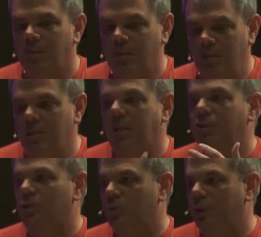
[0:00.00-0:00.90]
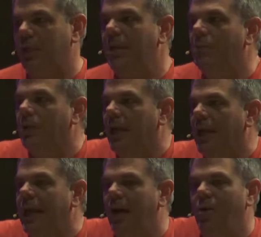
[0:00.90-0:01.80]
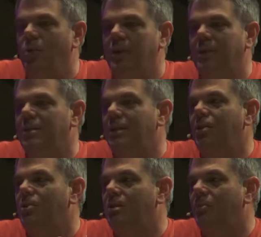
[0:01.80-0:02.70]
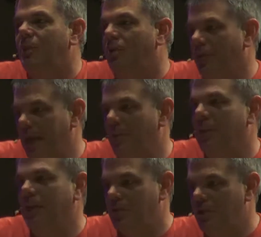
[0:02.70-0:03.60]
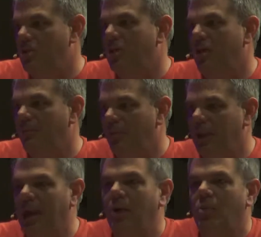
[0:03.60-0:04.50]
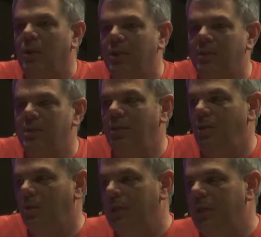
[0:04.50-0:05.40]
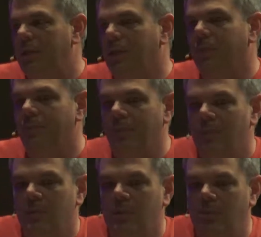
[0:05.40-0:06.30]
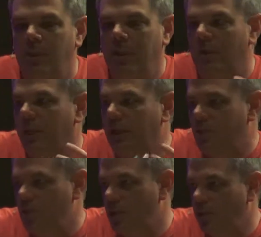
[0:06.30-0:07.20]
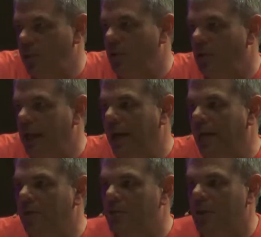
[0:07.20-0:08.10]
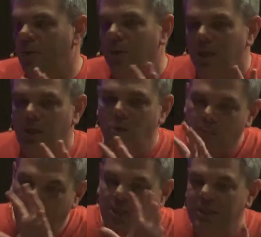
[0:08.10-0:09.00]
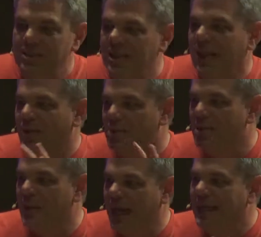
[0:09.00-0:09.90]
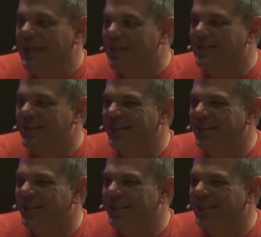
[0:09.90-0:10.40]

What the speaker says: discussions with him on, like, how do we continue to build that relationship and how do we continue here to build that relationship with you there. And so we're putting together some ideas